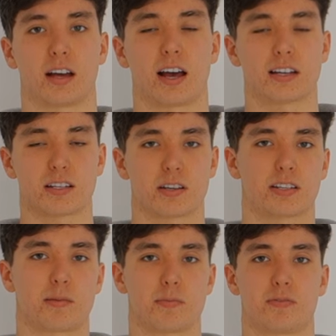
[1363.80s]
As I
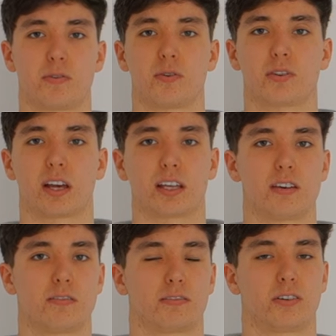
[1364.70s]
said before, thank
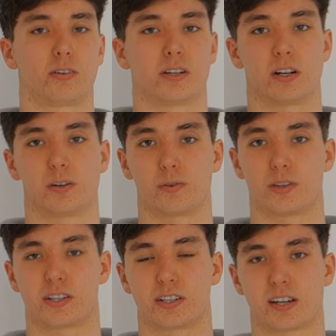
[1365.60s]
you for following along with
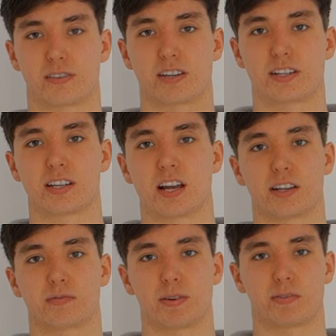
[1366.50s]
this series.
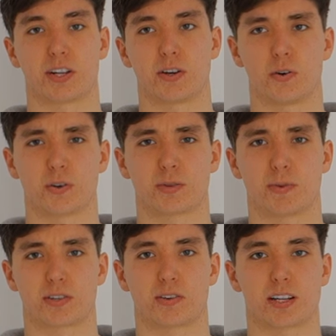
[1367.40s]
It's been really awesome
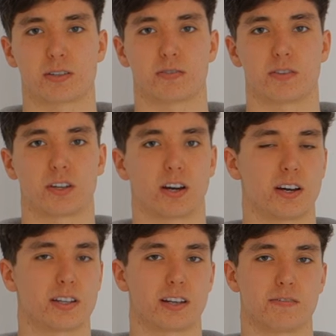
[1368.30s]
interacting with you
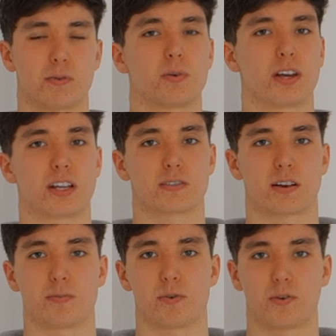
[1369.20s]
guys. If you want to
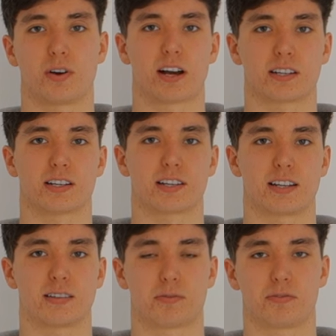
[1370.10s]
interact more, as I
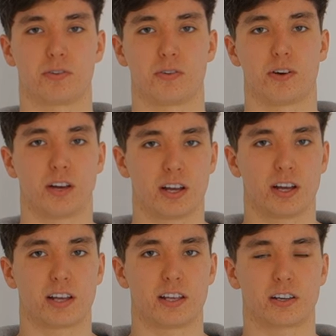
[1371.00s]
said before,
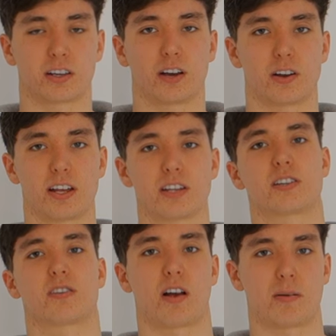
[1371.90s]
you can go to
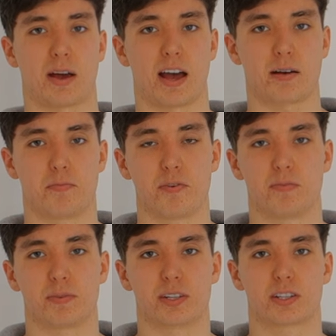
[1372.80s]
Instagram at
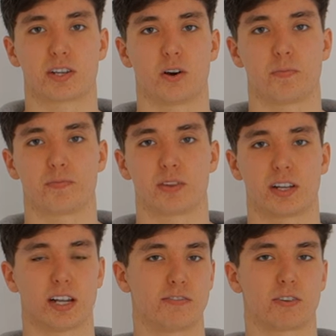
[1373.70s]
Movement Tom.
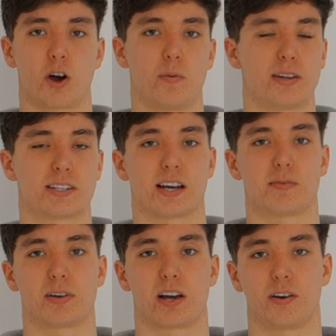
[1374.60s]
Leave a comment
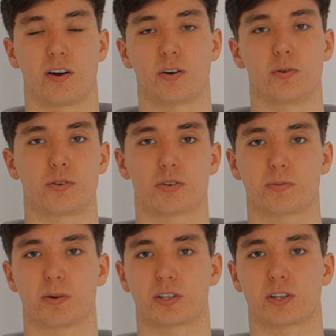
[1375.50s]
down below. I always
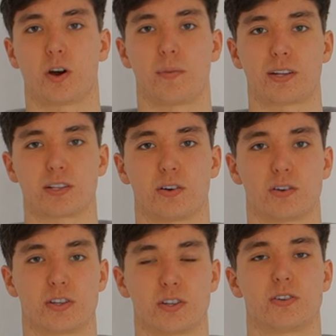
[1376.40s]
respond to comments
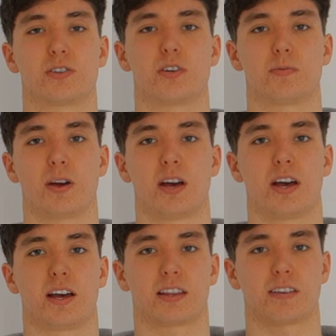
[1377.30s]
on YouTube
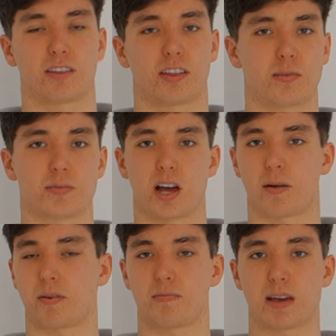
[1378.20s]
give it a thumbs
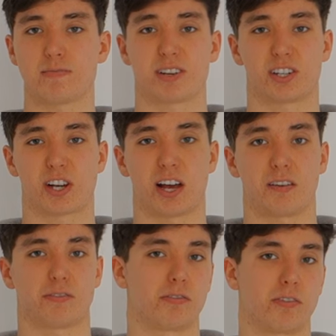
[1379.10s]
up and maybe a share
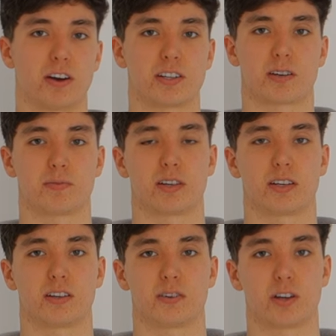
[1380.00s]
if you find
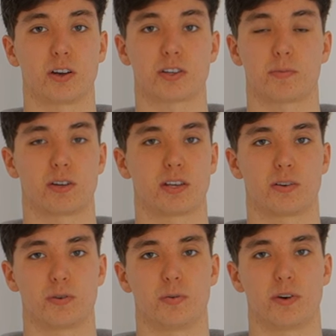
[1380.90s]
somebody or you know somebody
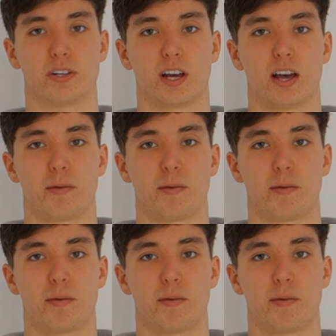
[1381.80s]
who would